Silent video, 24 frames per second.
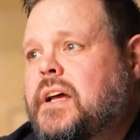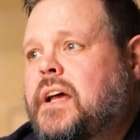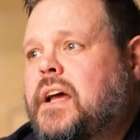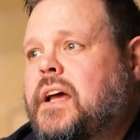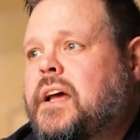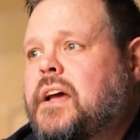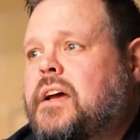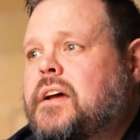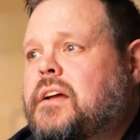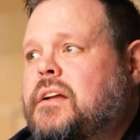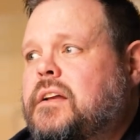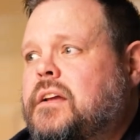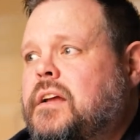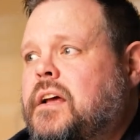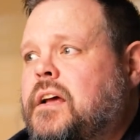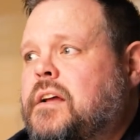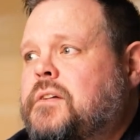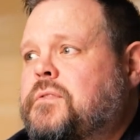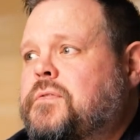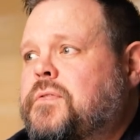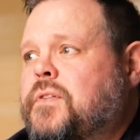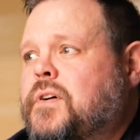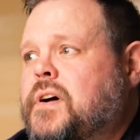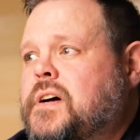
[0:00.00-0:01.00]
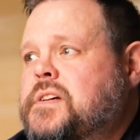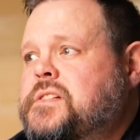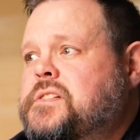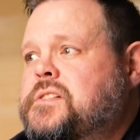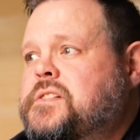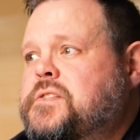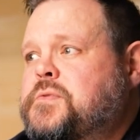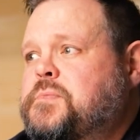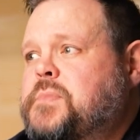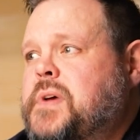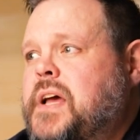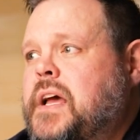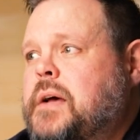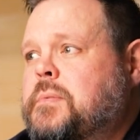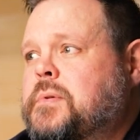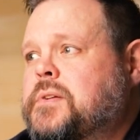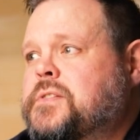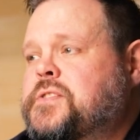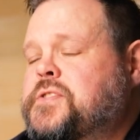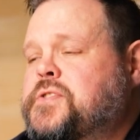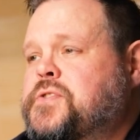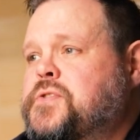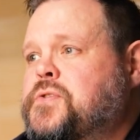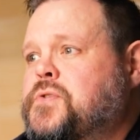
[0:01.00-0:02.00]
And, and for us to be
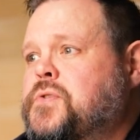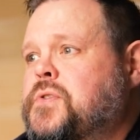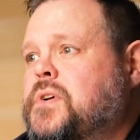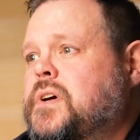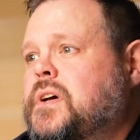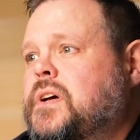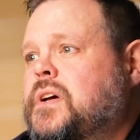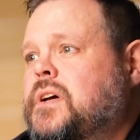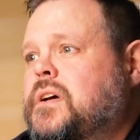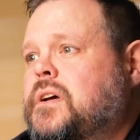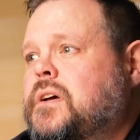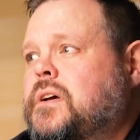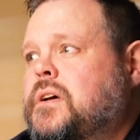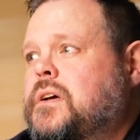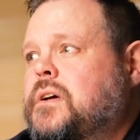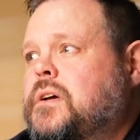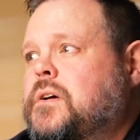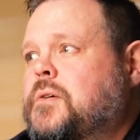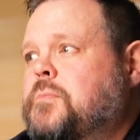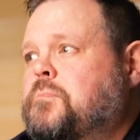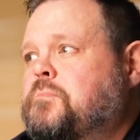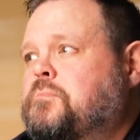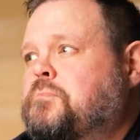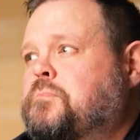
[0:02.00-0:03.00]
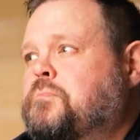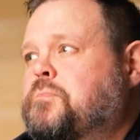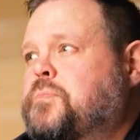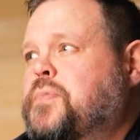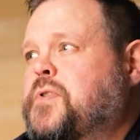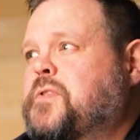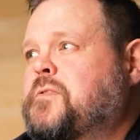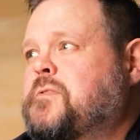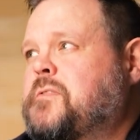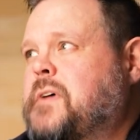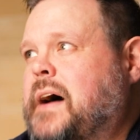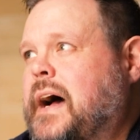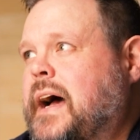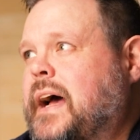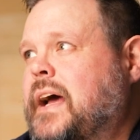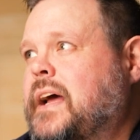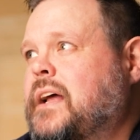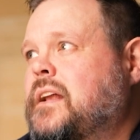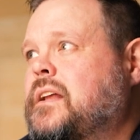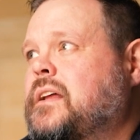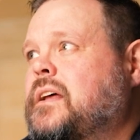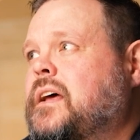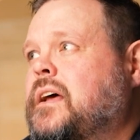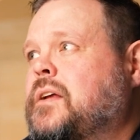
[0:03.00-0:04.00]
able to
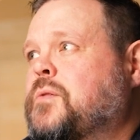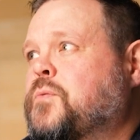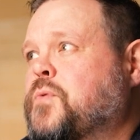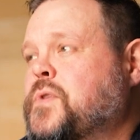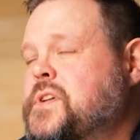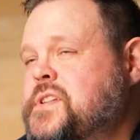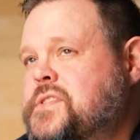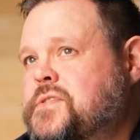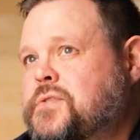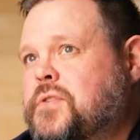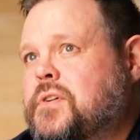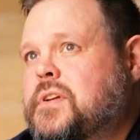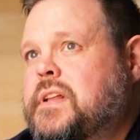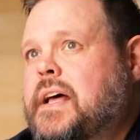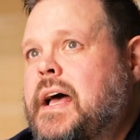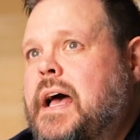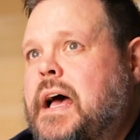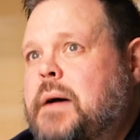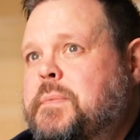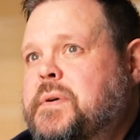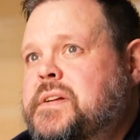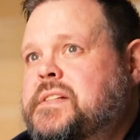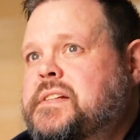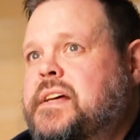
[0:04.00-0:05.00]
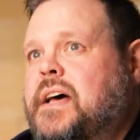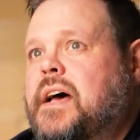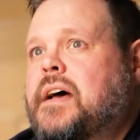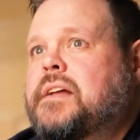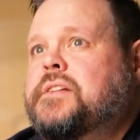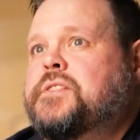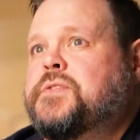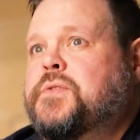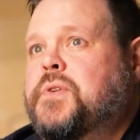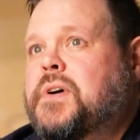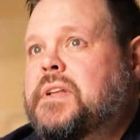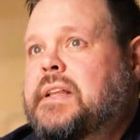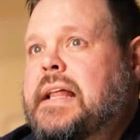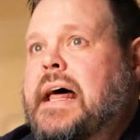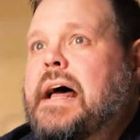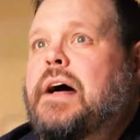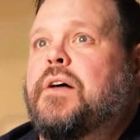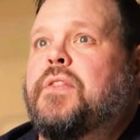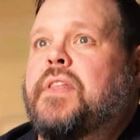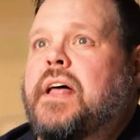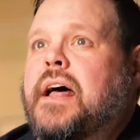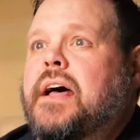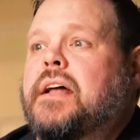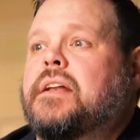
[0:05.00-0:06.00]
provide and restore the habitat to
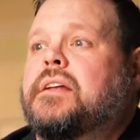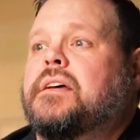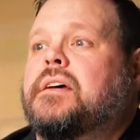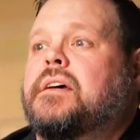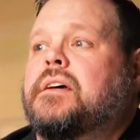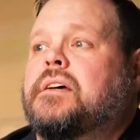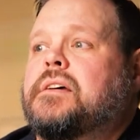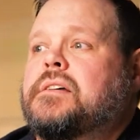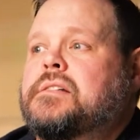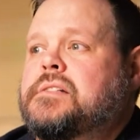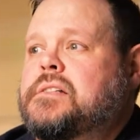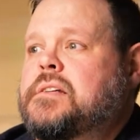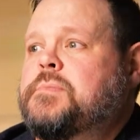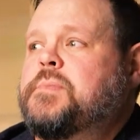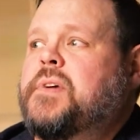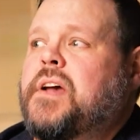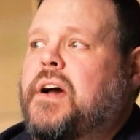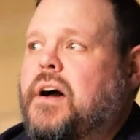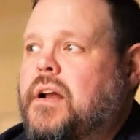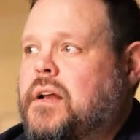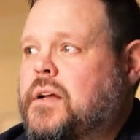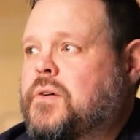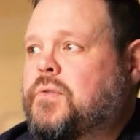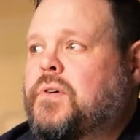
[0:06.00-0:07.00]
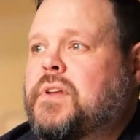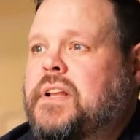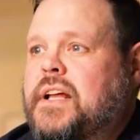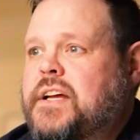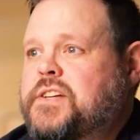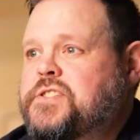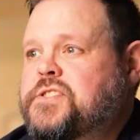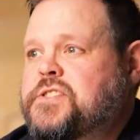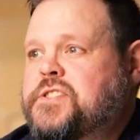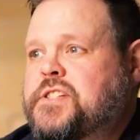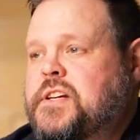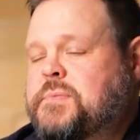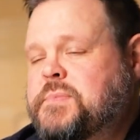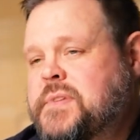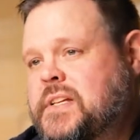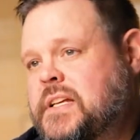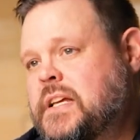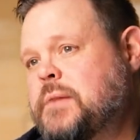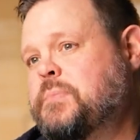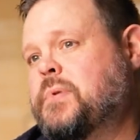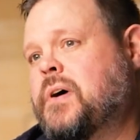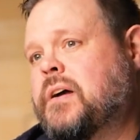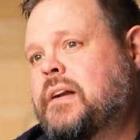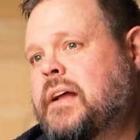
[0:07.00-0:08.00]
allow that symbiotic relationship to
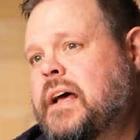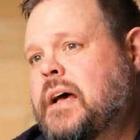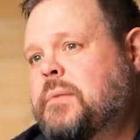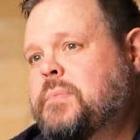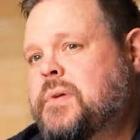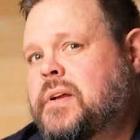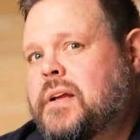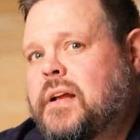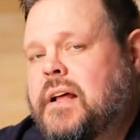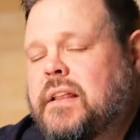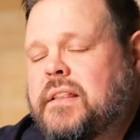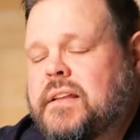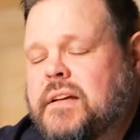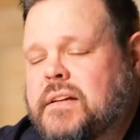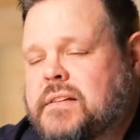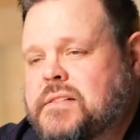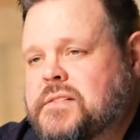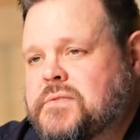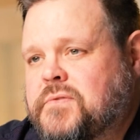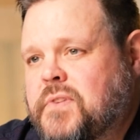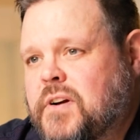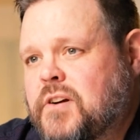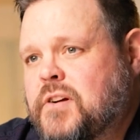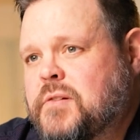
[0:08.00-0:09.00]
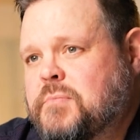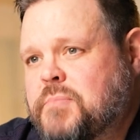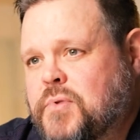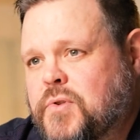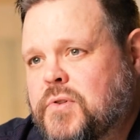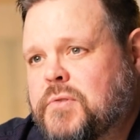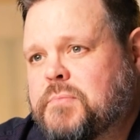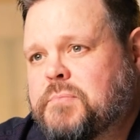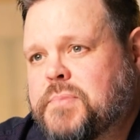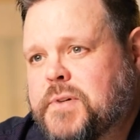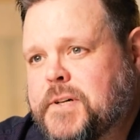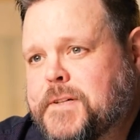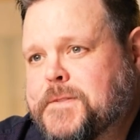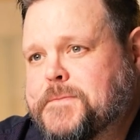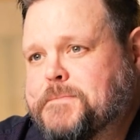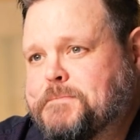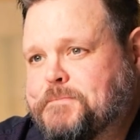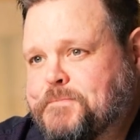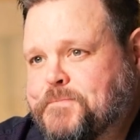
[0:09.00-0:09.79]
keep on happening, I think is a very important part.